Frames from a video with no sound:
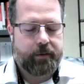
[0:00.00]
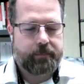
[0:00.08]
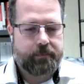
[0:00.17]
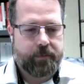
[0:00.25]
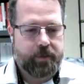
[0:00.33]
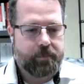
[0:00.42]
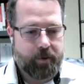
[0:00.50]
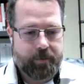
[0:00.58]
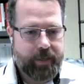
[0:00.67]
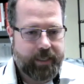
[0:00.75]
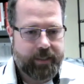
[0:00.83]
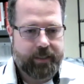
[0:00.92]
smoked
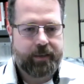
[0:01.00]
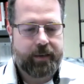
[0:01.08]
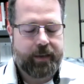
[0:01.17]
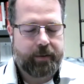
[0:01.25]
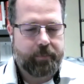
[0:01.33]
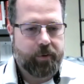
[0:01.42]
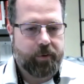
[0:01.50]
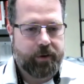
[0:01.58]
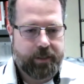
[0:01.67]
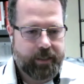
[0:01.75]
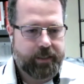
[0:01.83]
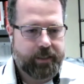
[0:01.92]
meats and
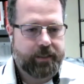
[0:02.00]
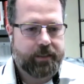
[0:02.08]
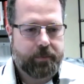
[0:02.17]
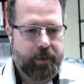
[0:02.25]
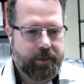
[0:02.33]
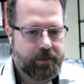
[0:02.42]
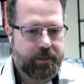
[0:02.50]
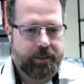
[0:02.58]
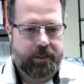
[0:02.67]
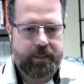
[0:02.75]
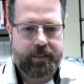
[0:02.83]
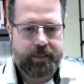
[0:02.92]
imported cheeses, specialty
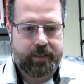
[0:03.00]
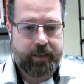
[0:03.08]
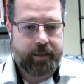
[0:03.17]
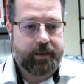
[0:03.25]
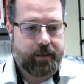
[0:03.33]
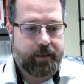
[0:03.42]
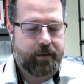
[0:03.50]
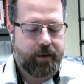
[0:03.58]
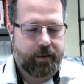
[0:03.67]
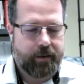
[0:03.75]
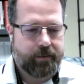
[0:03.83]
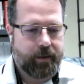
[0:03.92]
cheeses, and
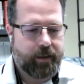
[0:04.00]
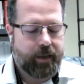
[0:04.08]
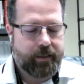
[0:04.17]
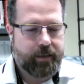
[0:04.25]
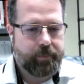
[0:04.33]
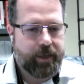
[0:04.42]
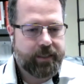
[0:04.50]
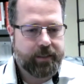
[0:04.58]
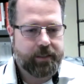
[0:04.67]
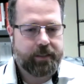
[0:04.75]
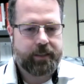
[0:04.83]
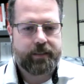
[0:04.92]
a lot of
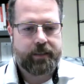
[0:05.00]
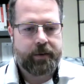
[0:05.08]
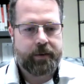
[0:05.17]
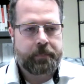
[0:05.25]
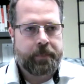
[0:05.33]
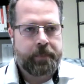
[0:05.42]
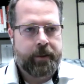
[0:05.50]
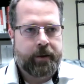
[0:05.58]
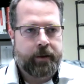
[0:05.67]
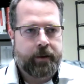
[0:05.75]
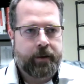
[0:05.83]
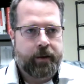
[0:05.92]
domestic cheese.
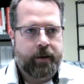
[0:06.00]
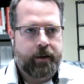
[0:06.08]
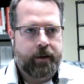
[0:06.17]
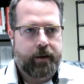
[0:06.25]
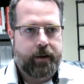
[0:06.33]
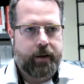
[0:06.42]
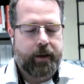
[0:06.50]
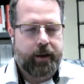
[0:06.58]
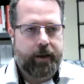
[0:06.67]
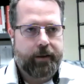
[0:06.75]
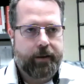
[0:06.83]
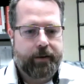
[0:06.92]

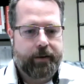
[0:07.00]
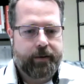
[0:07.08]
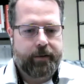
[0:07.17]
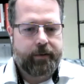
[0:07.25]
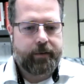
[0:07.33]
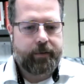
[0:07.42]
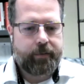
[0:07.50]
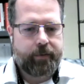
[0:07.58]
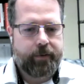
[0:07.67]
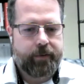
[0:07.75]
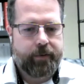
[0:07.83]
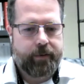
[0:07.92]
And
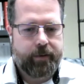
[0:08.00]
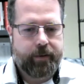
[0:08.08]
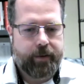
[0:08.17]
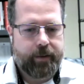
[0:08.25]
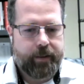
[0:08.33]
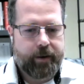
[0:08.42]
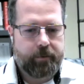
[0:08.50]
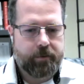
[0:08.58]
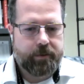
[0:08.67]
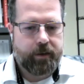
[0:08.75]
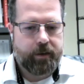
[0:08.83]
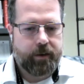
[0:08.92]
there
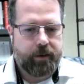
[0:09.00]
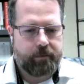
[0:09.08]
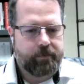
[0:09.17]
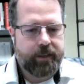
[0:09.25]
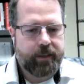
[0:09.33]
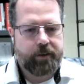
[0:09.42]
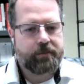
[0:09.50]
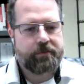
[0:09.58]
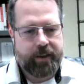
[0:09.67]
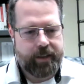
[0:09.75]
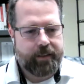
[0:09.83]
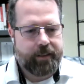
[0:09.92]
was a really good
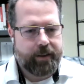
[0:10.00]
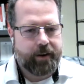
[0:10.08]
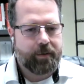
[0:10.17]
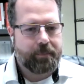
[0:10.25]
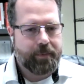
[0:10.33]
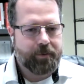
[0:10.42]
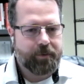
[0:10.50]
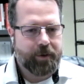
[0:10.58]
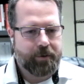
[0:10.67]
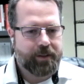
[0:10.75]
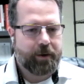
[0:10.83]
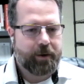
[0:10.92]
fit there between
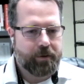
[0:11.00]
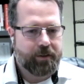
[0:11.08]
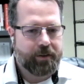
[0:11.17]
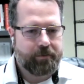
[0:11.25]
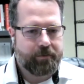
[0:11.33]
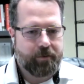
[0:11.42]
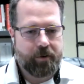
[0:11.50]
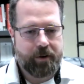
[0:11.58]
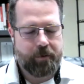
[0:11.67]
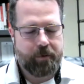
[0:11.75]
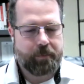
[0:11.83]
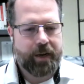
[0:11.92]
what they were looking for
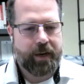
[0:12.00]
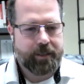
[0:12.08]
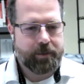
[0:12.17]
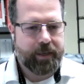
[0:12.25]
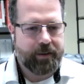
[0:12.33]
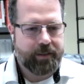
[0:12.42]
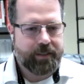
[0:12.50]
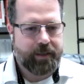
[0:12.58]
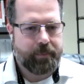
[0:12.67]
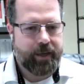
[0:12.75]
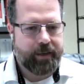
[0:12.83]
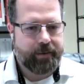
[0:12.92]
and what my experience
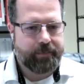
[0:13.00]
had been.